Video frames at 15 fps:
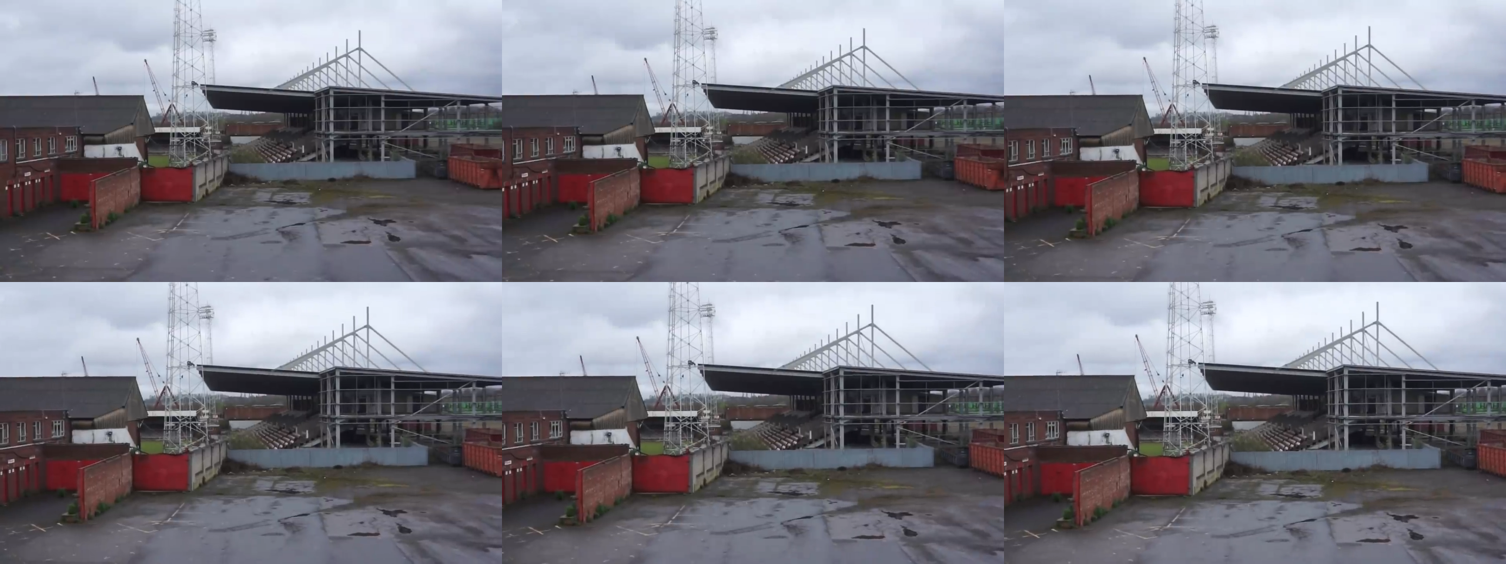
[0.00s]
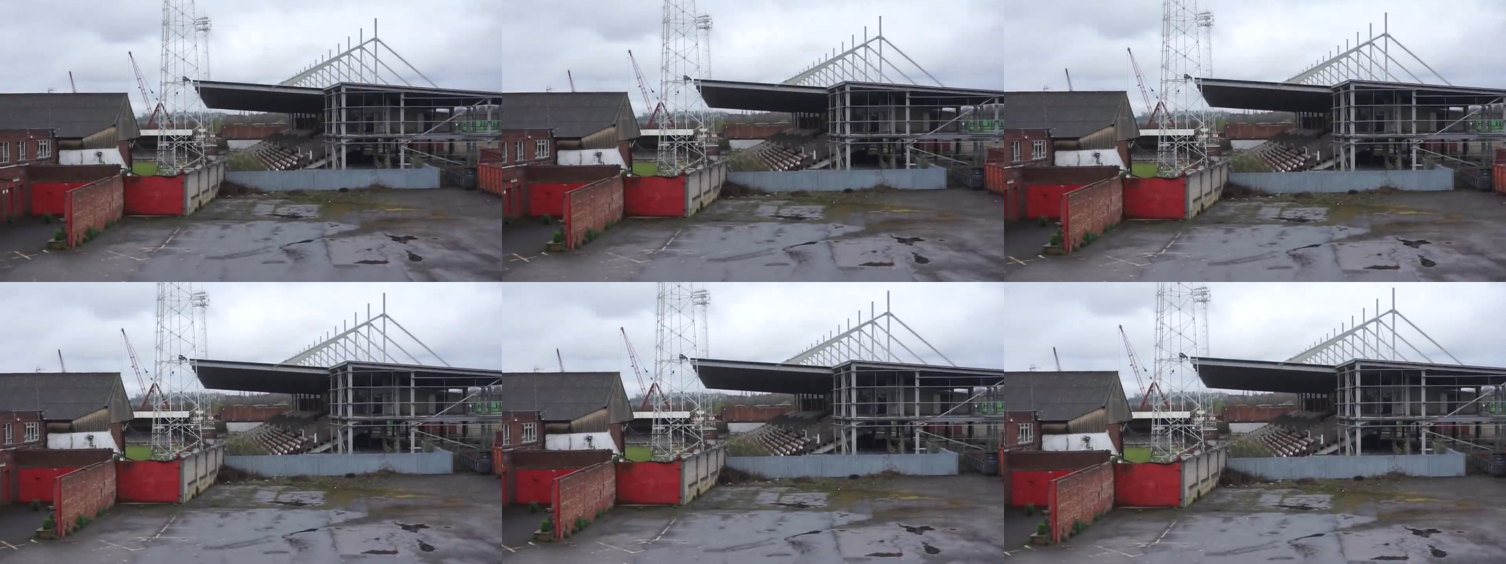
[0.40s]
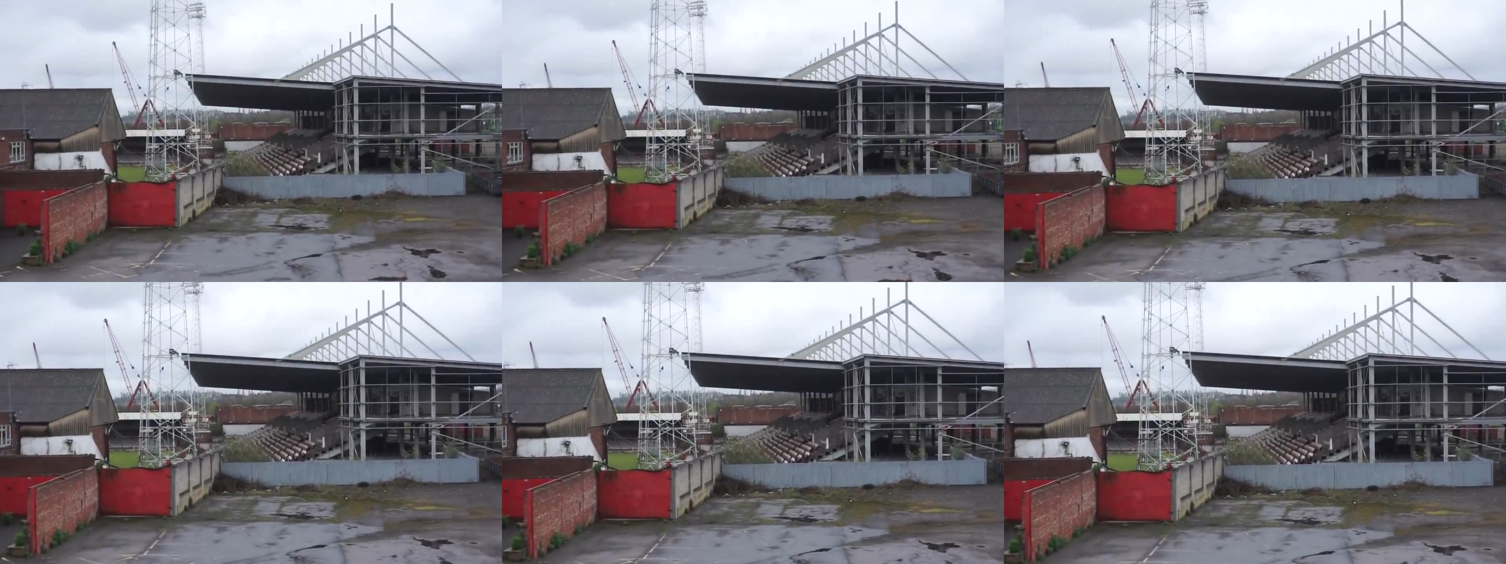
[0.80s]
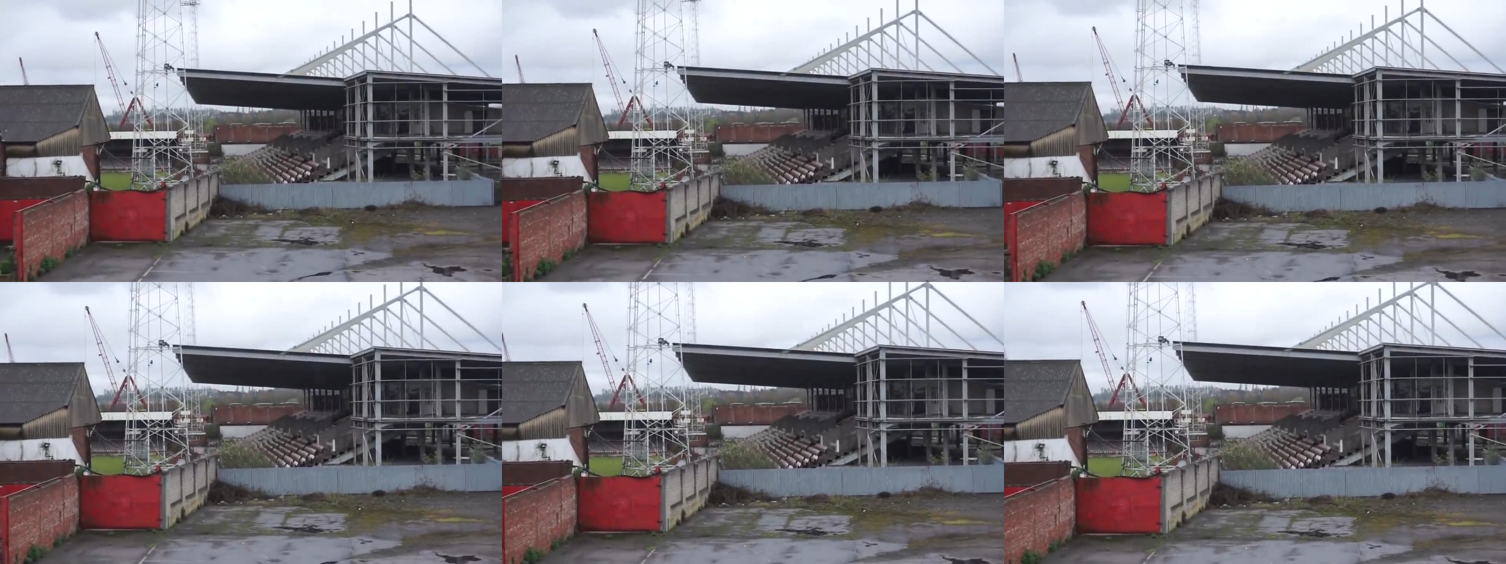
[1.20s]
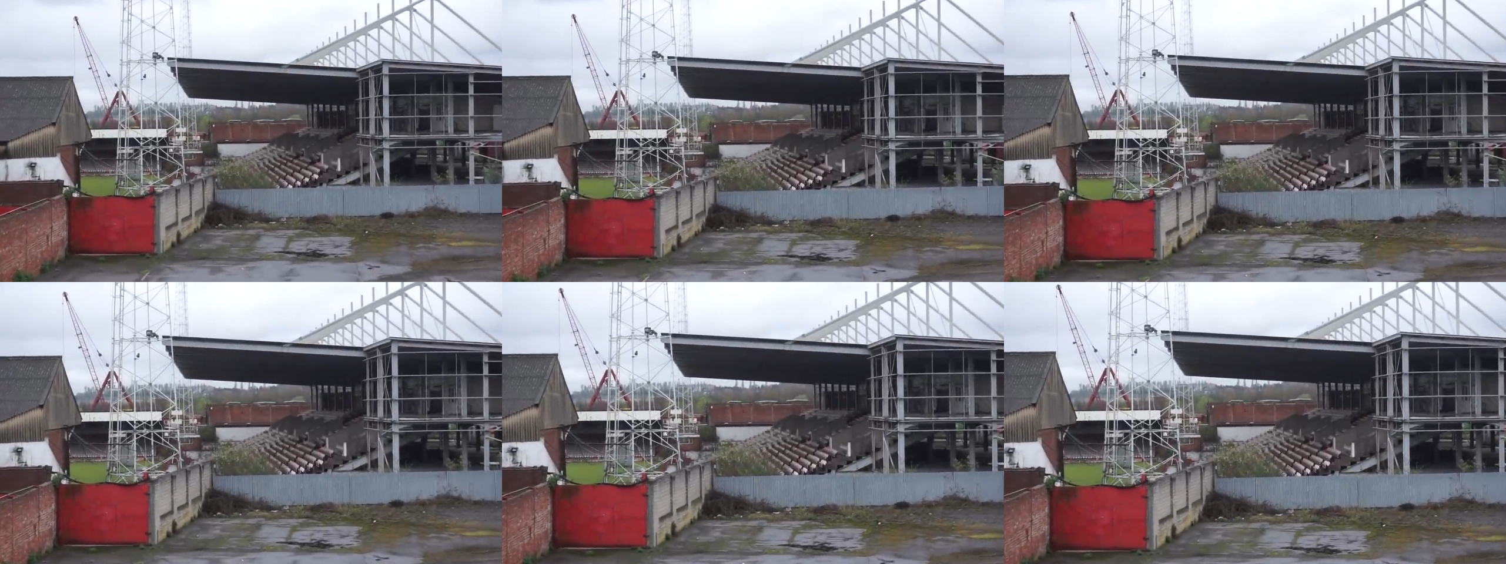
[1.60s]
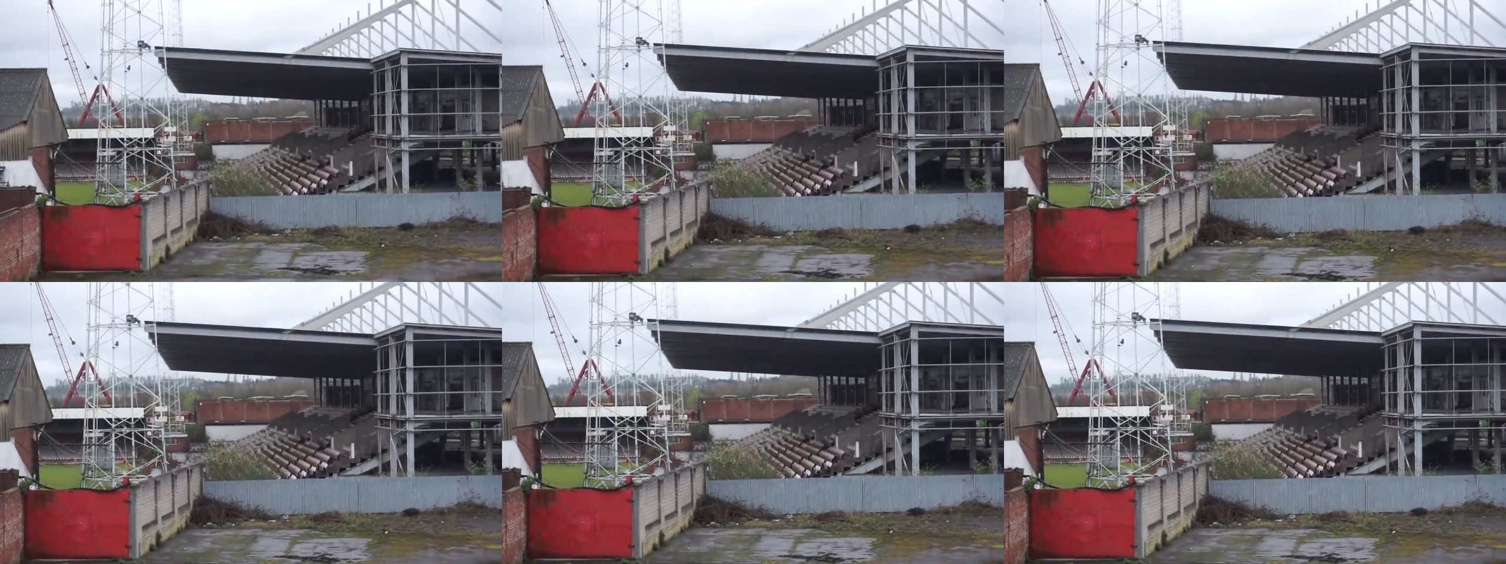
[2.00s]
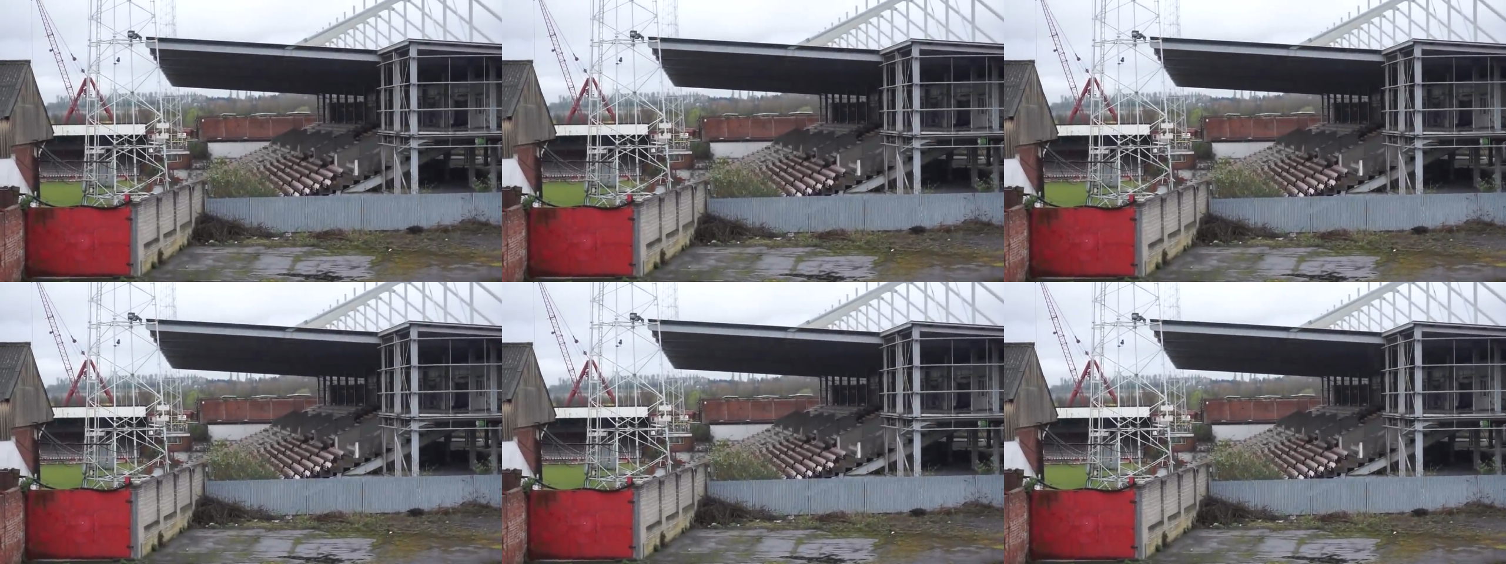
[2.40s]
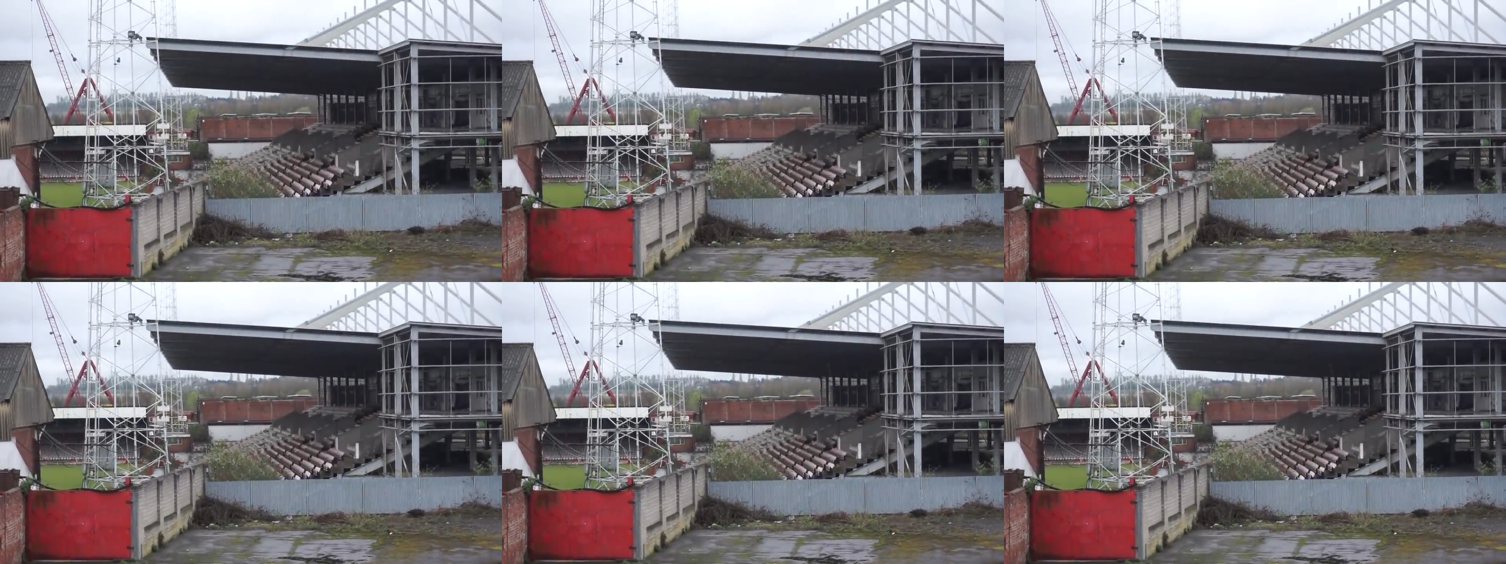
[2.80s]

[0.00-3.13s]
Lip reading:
[unreadable: no face in view]